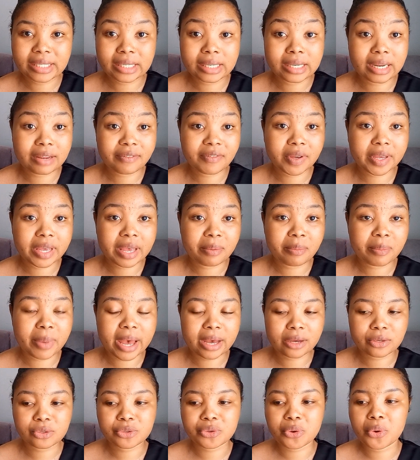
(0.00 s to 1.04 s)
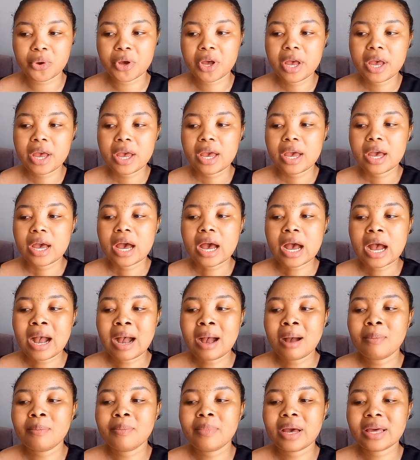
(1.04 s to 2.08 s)
He never came back. So
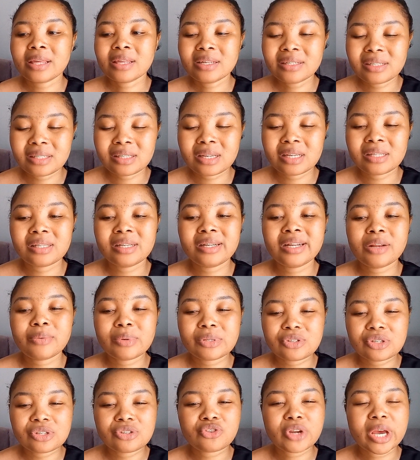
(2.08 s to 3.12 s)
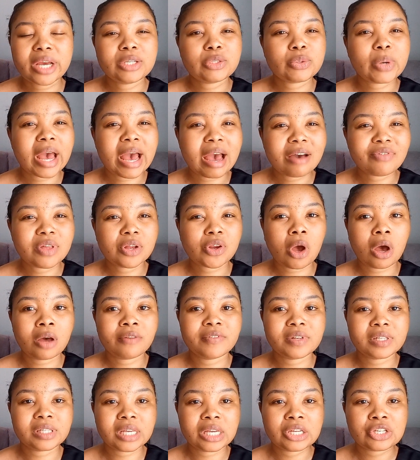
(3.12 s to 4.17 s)
I think DJ Zinhle was just trying to have that
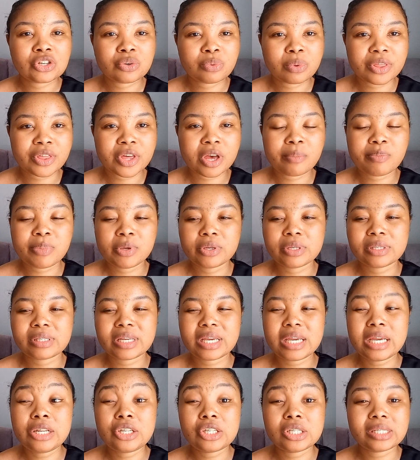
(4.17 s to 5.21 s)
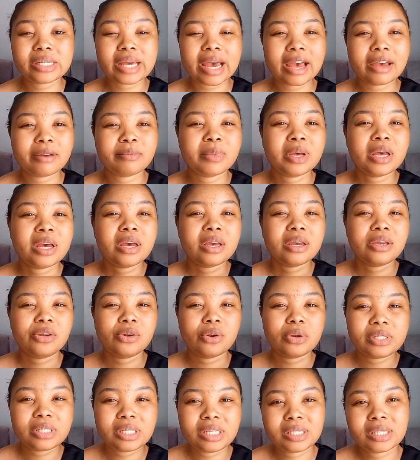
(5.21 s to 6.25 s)
conversation with her, because each time, you
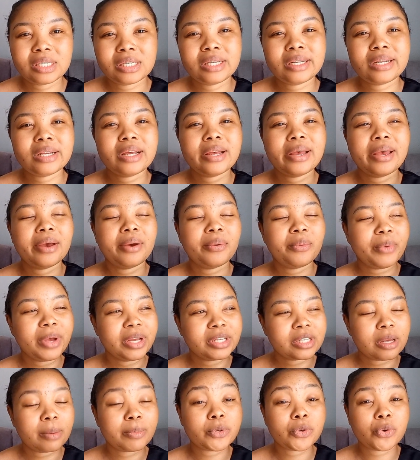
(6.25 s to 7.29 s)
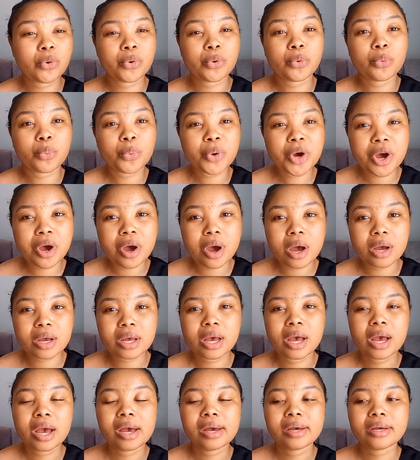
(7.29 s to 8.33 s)
know, DJ Zinhle wakes up to go to work,